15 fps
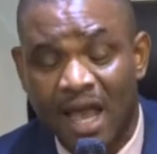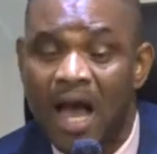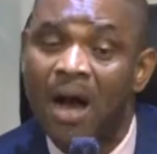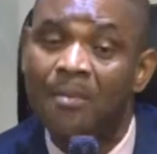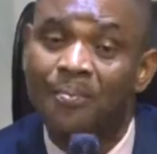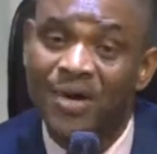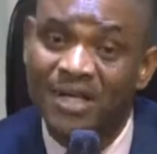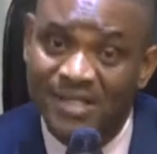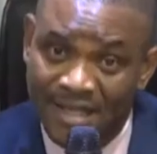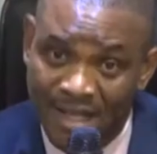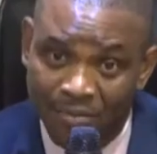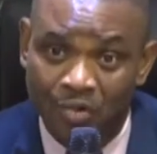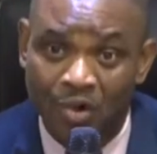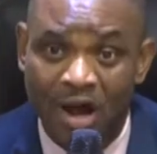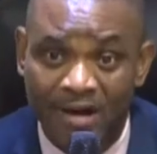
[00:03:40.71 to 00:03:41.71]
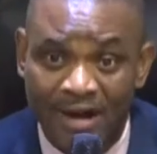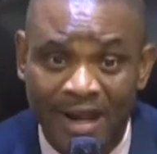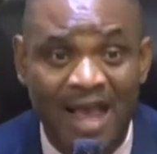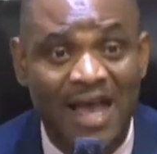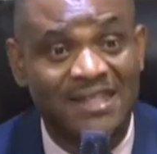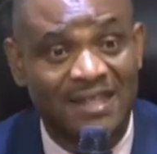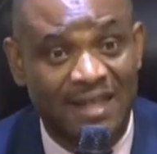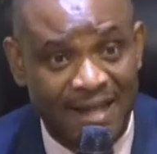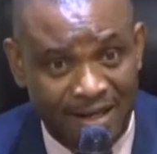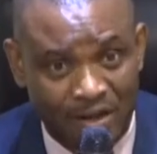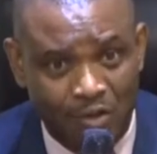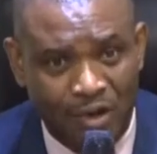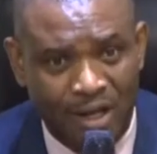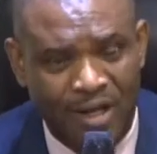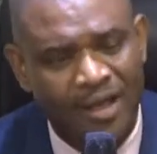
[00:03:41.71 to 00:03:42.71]
and President Buhari has led
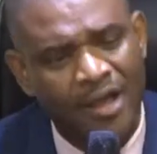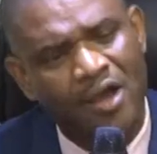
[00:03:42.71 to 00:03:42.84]
the way.